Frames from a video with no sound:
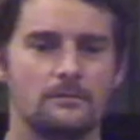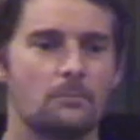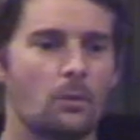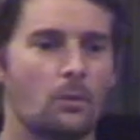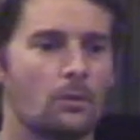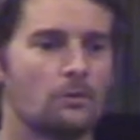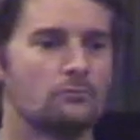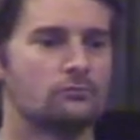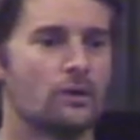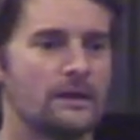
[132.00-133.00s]
more
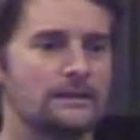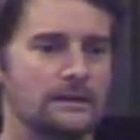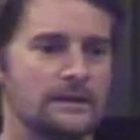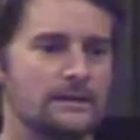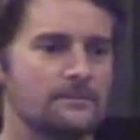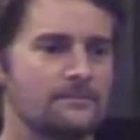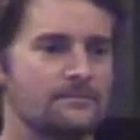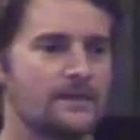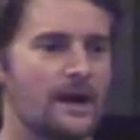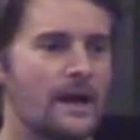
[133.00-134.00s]
rightly
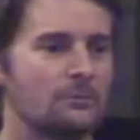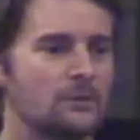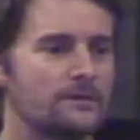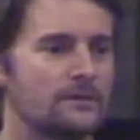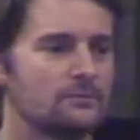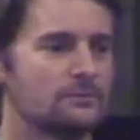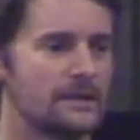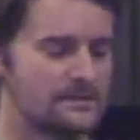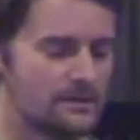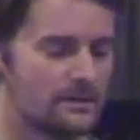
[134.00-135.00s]
and with a
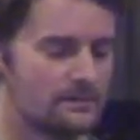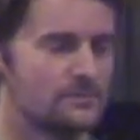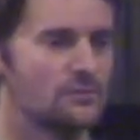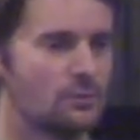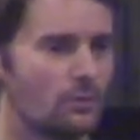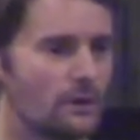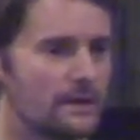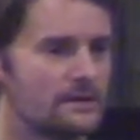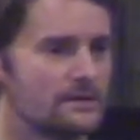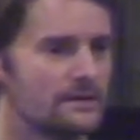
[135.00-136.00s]
greater
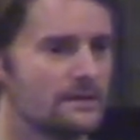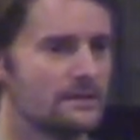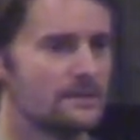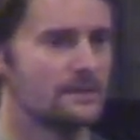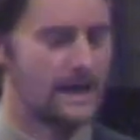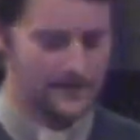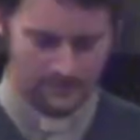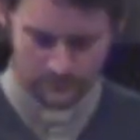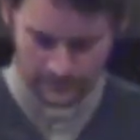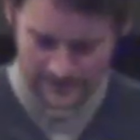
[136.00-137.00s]
joy and
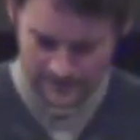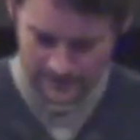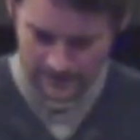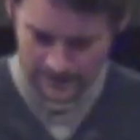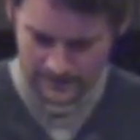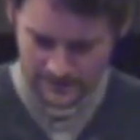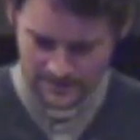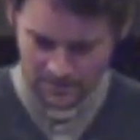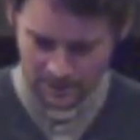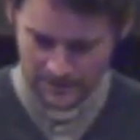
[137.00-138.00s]
a greater
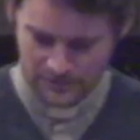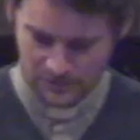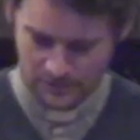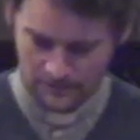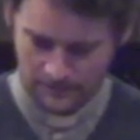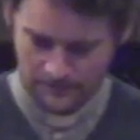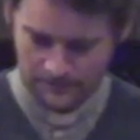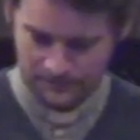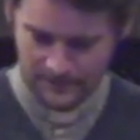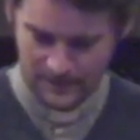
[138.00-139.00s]
anticipation.
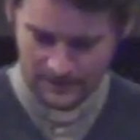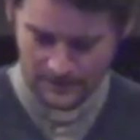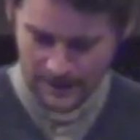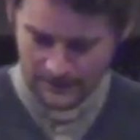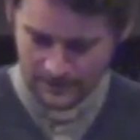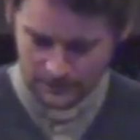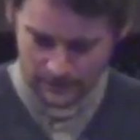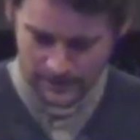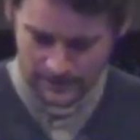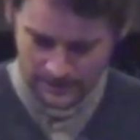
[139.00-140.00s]
And the
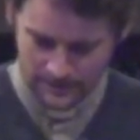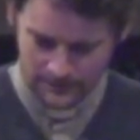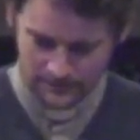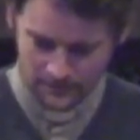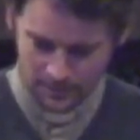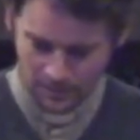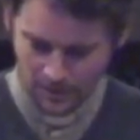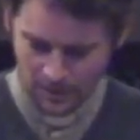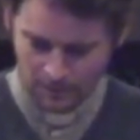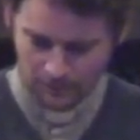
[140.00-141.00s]
great gift that the
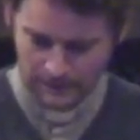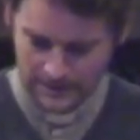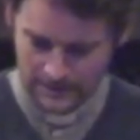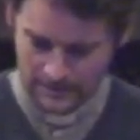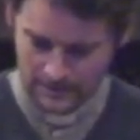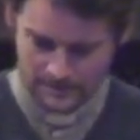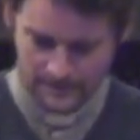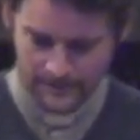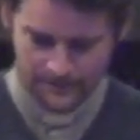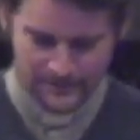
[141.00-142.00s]
Bible is
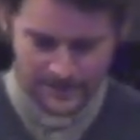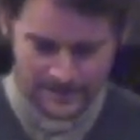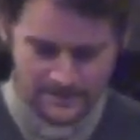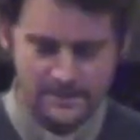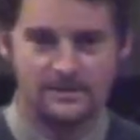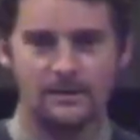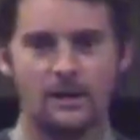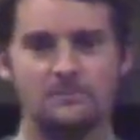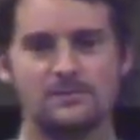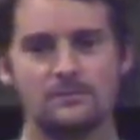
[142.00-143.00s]
this
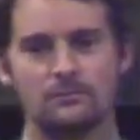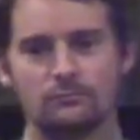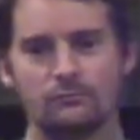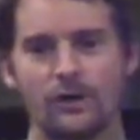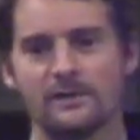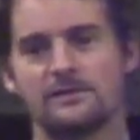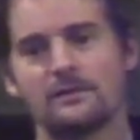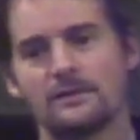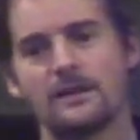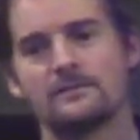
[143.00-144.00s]
comes right
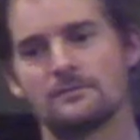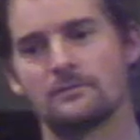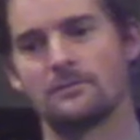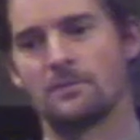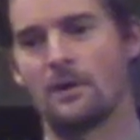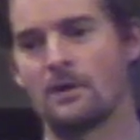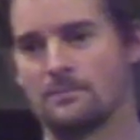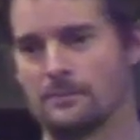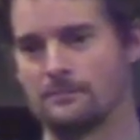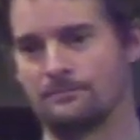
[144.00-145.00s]
at the end of the
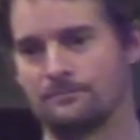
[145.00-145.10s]
Bible.